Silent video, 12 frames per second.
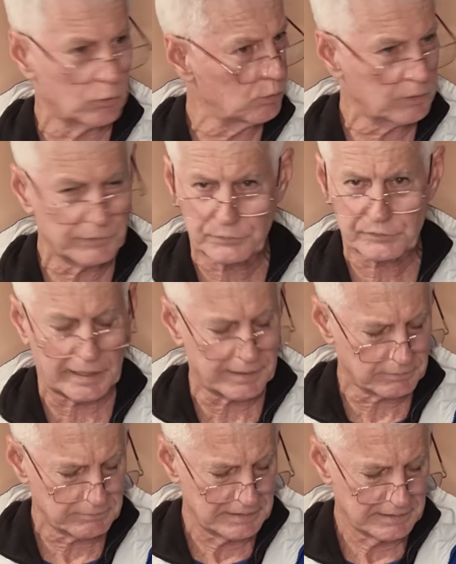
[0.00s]
all is
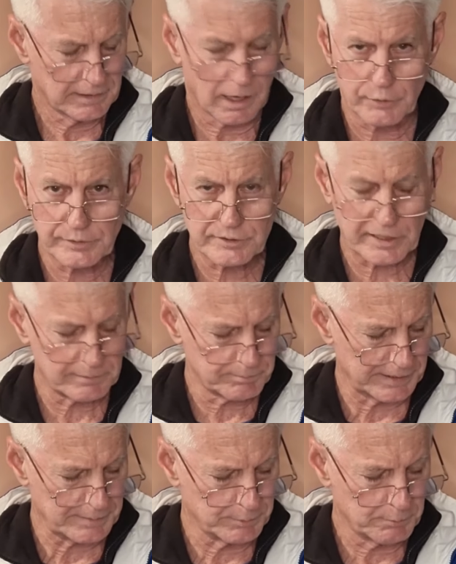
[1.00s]
10, only 10
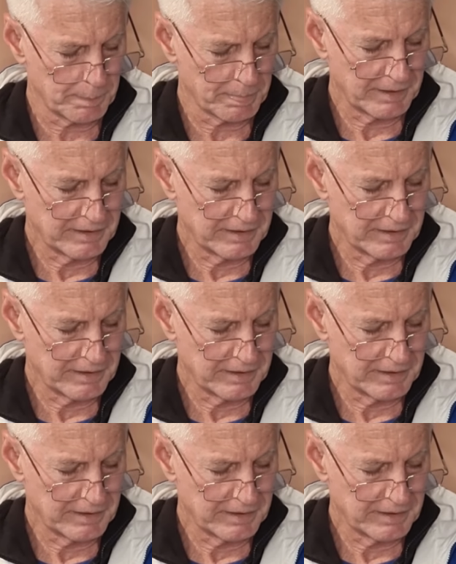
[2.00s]
people.